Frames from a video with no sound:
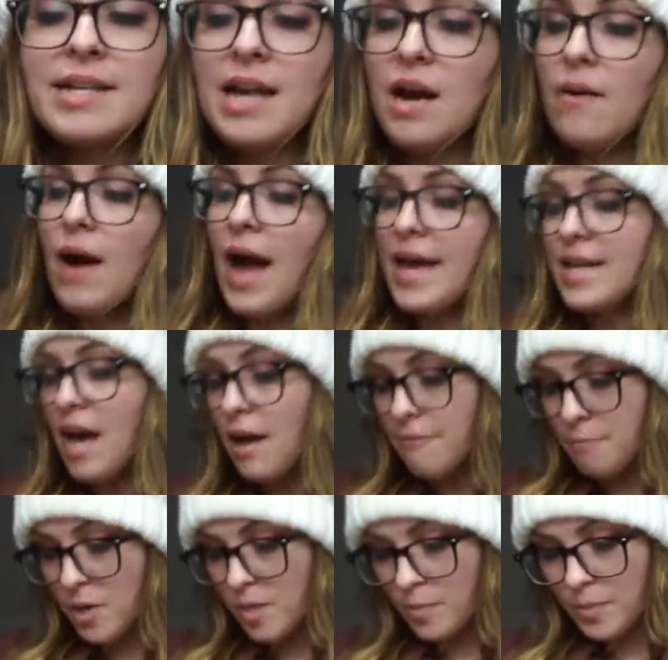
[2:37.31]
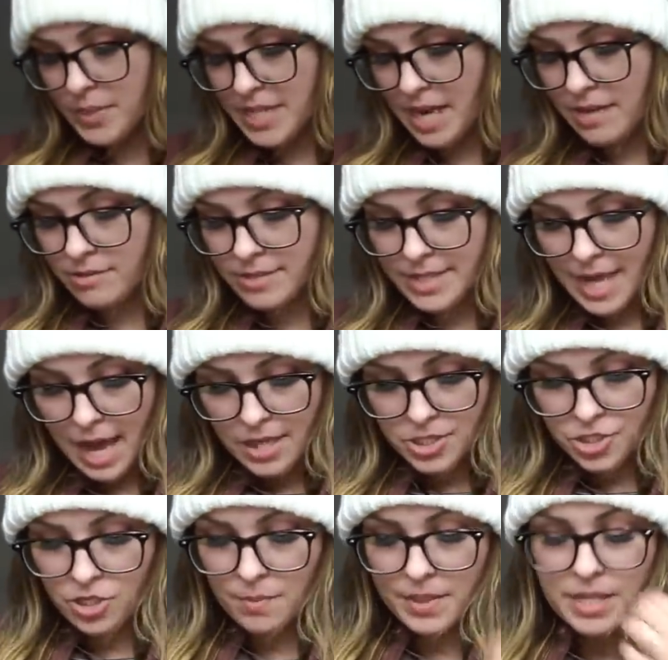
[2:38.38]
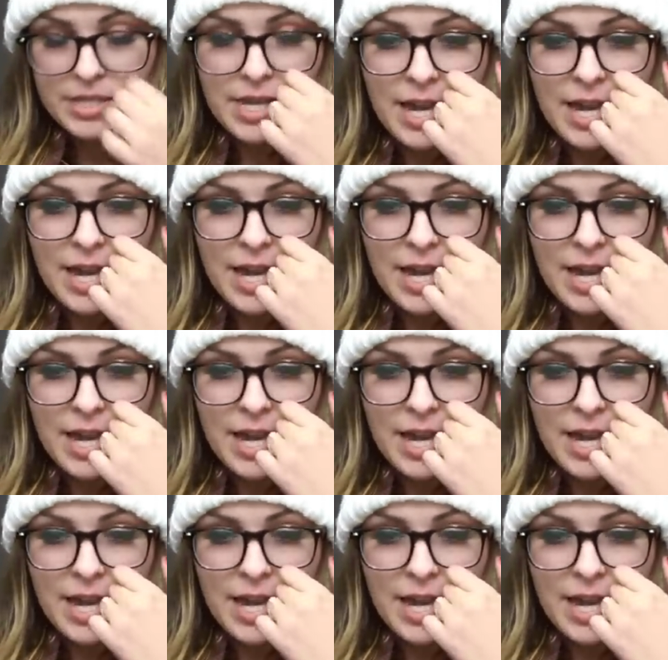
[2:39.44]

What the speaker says: Now, I got purple potatoes last year because